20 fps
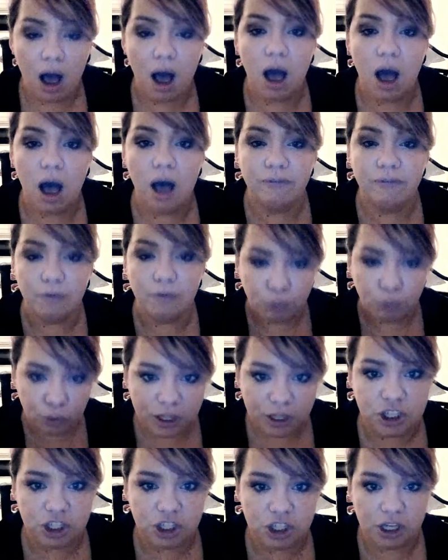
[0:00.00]
of
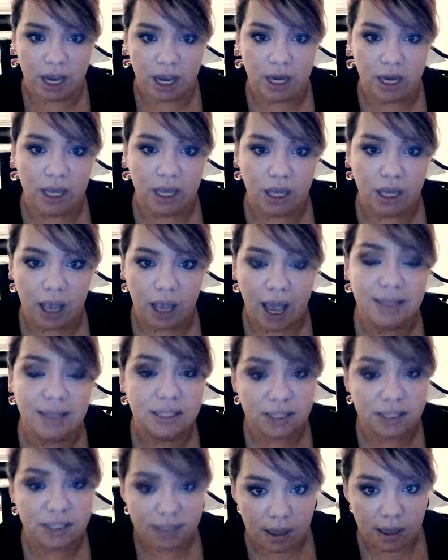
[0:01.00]
appreciating and
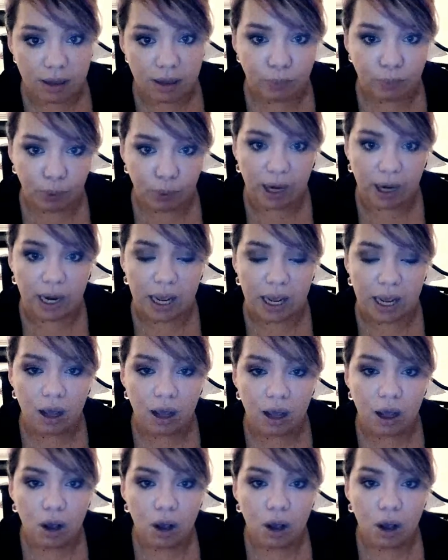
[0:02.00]
celebrating